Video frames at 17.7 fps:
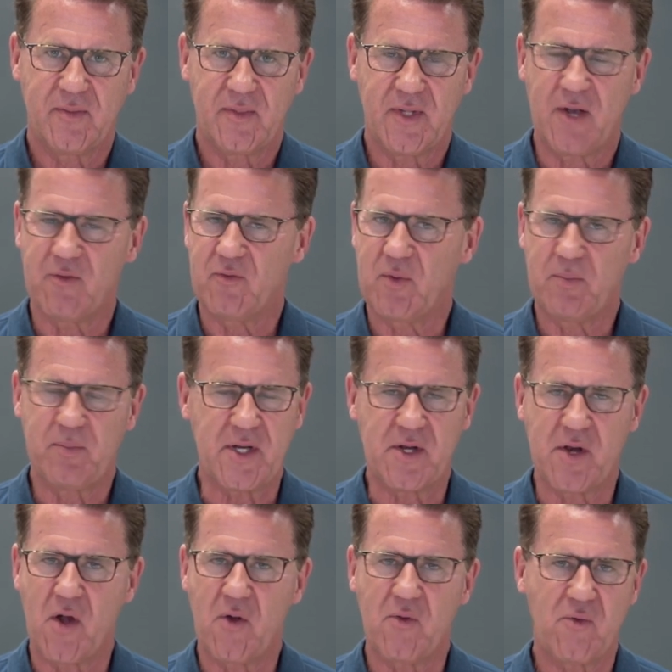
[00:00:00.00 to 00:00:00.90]
there will be
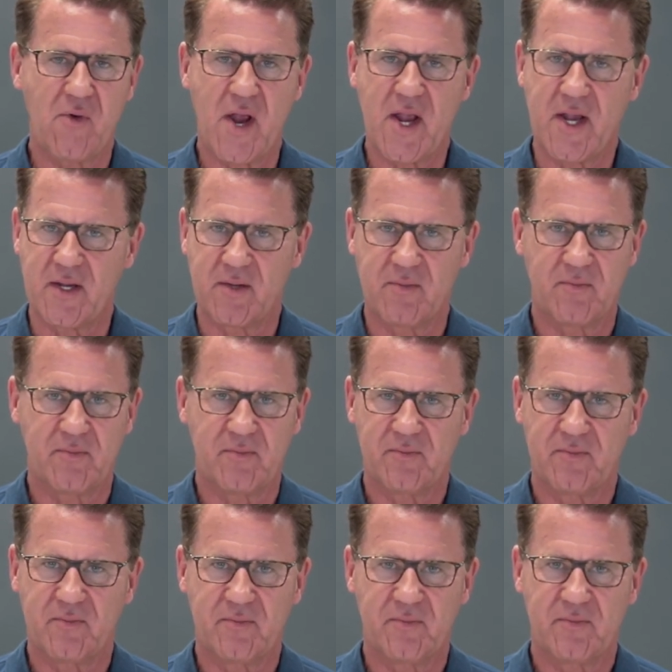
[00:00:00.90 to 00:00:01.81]
no rain
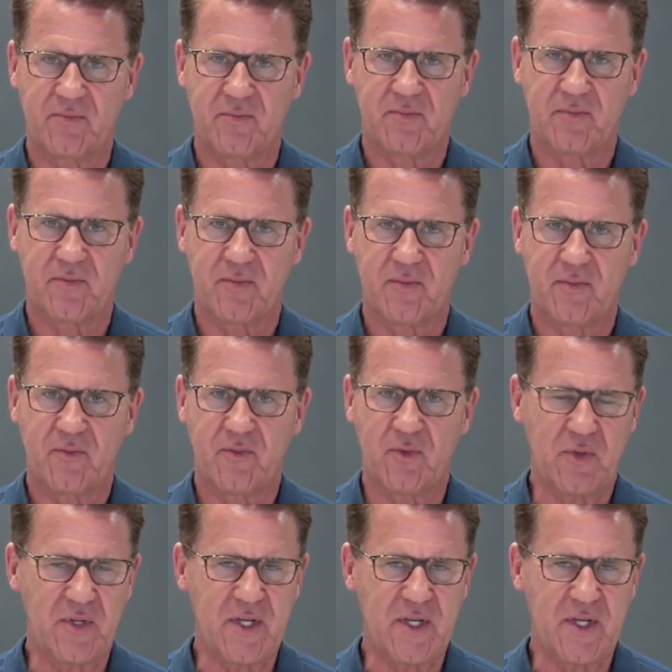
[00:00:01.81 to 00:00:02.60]
for